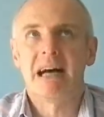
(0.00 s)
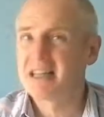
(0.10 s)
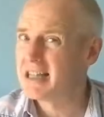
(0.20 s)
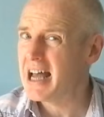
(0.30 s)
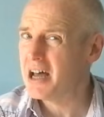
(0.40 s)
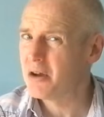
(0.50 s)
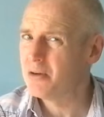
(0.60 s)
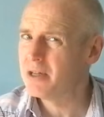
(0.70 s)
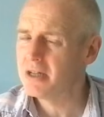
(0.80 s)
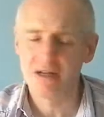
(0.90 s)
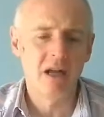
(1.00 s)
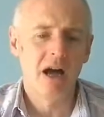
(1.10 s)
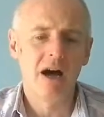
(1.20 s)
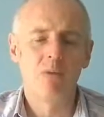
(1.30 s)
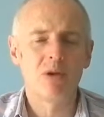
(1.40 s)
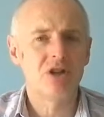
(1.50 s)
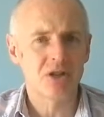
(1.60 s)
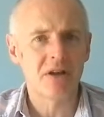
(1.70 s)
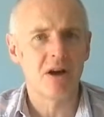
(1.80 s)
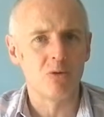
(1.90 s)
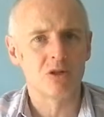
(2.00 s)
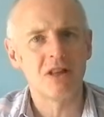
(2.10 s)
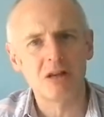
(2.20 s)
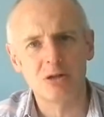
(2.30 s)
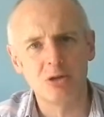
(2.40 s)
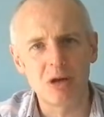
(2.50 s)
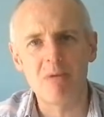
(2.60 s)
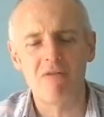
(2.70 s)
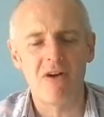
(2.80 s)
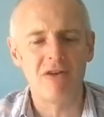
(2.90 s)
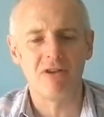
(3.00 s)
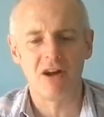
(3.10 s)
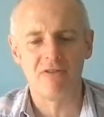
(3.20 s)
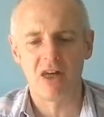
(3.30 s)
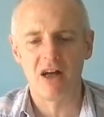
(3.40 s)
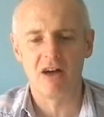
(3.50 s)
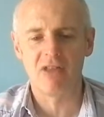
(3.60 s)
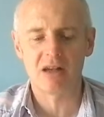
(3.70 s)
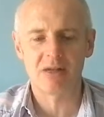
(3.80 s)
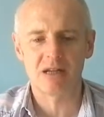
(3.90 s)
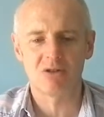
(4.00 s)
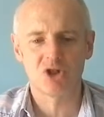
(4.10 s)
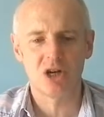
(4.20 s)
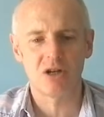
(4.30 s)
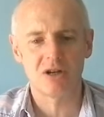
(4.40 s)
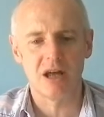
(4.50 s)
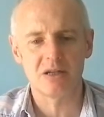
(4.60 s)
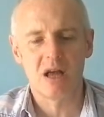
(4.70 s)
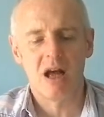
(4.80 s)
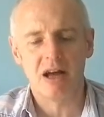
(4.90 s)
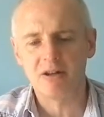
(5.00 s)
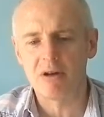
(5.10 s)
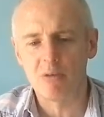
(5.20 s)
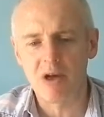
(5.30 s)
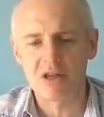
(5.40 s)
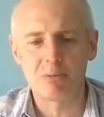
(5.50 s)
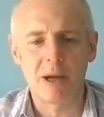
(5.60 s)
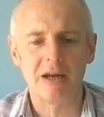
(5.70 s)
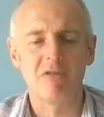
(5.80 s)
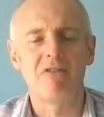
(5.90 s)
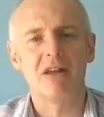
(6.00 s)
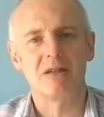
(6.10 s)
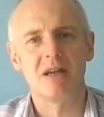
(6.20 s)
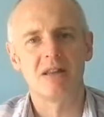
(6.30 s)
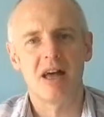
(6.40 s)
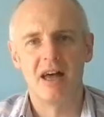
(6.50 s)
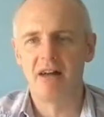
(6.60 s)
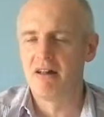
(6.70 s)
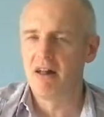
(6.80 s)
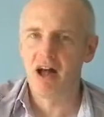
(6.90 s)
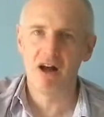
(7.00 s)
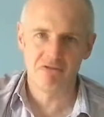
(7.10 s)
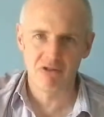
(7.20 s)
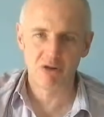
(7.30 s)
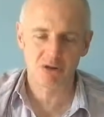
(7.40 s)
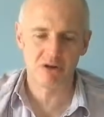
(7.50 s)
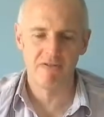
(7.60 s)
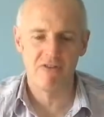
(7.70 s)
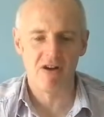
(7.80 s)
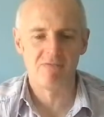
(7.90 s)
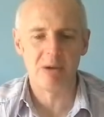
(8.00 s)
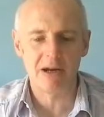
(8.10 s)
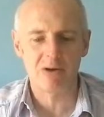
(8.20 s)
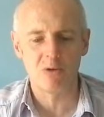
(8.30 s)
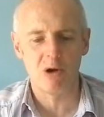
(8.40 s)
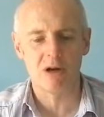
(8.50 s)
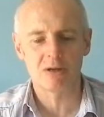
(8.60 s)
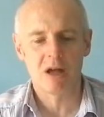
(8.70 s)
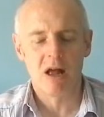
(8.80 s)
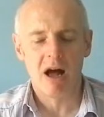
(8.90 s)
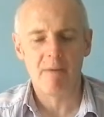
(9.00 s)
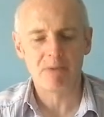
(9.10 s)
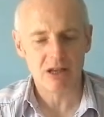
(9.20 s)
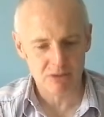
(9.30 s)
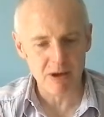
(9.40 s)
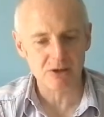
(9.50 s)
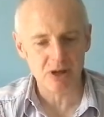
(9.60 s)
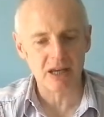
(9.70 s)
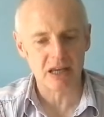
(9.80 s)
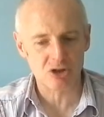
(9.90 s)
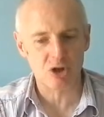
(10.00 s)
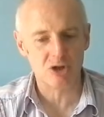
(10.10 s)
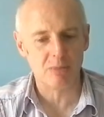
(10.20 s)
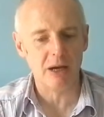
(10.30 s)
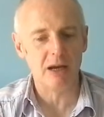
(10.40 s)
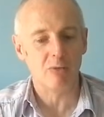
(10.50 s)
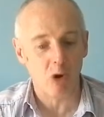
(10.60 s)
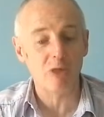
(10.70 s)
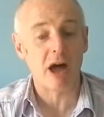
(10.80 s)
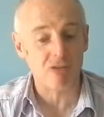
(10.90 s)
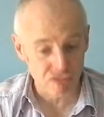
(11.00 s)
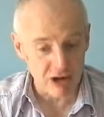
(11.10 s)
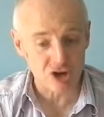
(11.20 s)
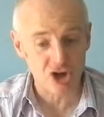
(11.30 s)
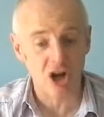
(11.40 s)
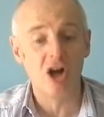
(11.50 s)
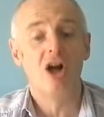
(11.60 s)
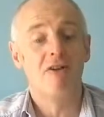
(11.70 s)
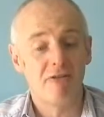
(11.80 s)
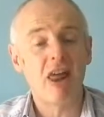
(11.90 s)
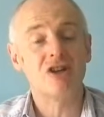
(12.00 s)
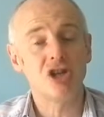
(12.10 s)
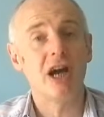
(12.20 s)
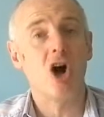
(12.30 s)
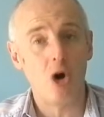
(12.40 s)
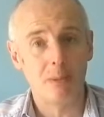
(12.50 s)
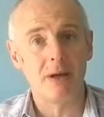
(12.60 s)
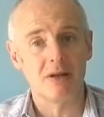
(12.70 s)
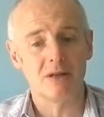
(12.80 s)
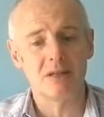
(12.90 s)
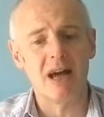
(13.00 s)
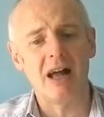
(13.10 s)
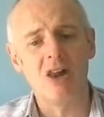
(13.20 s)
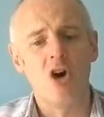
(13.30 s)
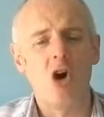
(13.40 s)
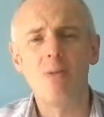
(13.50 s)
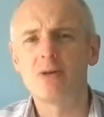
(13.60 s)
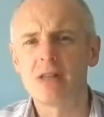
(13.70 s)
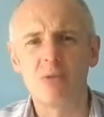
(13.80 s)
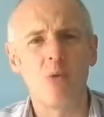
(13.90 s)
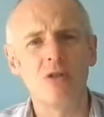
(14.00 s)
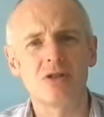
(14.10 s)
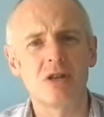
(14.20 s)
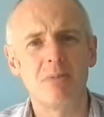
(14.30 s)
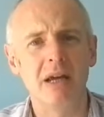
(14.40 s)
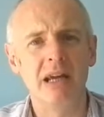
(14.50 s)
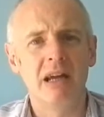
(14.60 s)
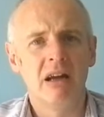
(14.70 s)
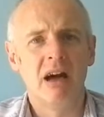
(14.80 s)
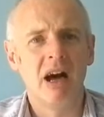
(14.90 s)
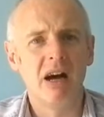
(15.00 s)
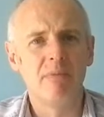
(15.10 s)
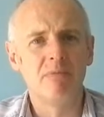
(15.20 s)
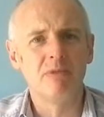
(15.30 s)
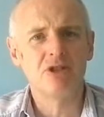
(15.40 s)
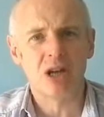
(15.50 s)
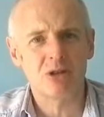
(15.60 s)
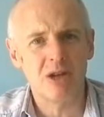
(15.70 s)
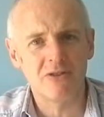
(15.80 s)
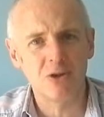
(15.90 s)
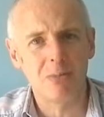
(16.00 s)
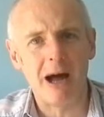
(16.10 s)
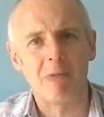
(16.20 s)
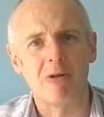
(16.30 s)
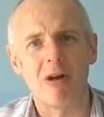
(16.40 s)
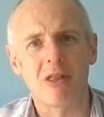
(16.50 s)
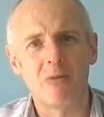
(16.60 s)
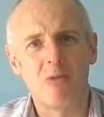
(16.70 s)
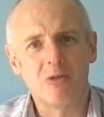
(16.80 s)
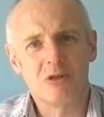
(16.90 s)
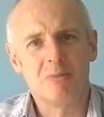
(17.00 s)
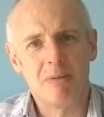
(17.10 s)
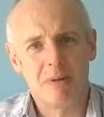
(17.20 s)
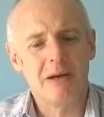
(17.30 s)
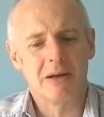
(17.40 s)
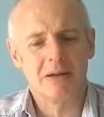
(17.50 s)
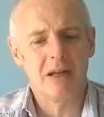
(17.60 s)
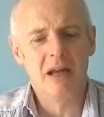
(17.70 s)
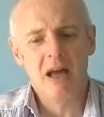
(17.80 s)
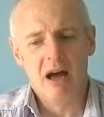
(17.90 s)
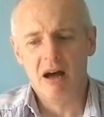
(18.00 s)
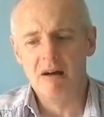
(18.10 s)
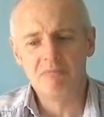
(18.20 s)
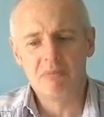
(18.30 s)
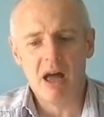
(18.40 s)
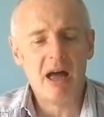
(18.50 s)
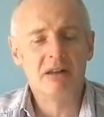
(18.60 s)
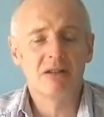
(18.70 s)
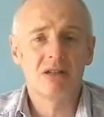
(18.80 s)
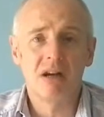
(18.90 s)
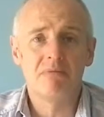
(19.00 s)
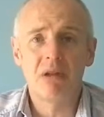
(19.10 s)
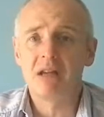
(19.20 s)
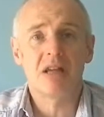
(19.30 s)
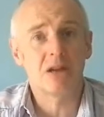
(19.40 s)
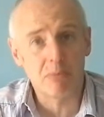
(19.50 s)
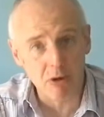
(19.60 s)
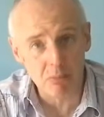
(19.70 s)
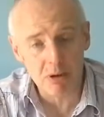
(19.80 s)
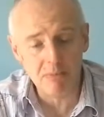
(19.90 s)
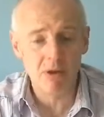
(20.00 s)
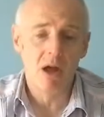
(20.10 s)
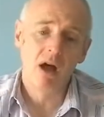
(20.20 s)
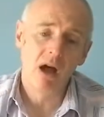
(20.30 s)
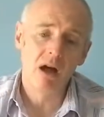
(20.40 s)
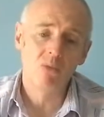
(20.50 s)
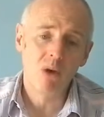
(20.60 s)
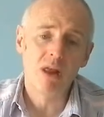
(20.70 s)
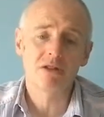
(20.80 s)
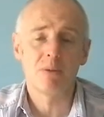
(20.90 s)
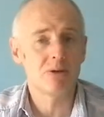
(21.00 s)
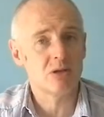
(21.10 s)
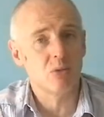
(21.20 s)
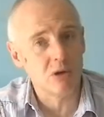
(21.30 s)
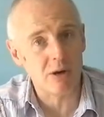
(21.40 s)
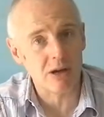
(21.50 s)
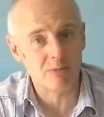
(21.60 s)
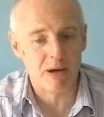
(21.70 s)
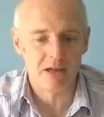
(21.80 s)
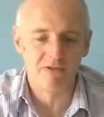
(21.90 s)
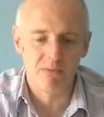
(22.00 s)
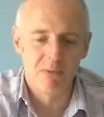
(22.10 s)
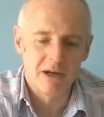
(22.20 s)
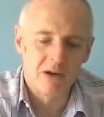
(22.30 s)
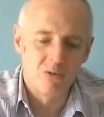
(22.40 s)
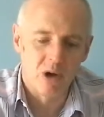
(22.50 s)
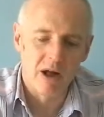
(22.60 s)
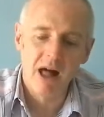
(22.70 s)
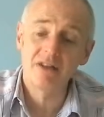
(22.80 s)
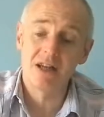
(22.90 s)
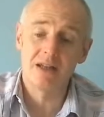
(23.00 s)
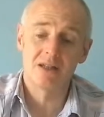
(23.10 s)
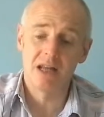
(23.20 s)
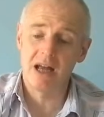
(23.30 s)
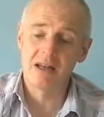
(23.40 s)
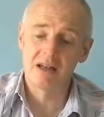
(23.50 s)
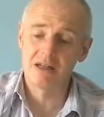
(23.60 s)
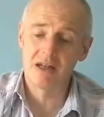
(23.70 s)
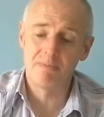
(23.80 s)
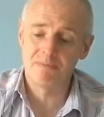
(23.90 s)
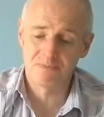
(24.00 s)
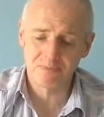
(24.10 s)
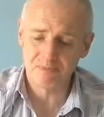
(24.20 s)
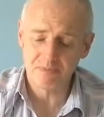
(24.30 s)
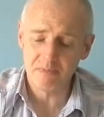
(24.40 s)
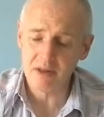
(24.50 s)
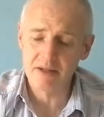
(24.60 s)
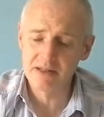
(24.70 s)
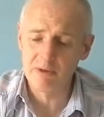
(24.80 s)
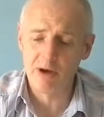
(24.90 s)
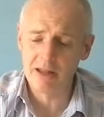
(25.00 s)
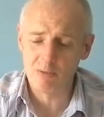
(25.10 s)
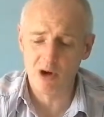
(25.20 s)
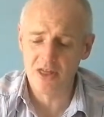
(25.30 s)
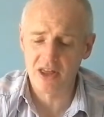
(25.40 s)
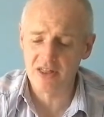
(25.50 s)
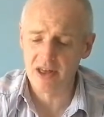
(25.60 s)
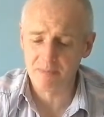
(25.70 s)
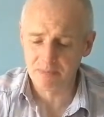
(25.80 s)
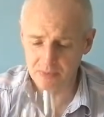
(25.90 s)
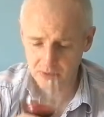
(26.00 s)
Acero, is it? Which is unoaked, and that's usually my favourite of their set of Chardonnays. I don't know where this Pinot fits in their roster of Pinot Noirs. It smells like it's going to be on that richer, fleshier, opulent style, almost that wants to be Châteauneuf-du-Pape rather than wants to be Burgundy. And is that a problem? Well, I suppose it's what you're expecting from Pinot Noir. I'll taste it and see what I think there.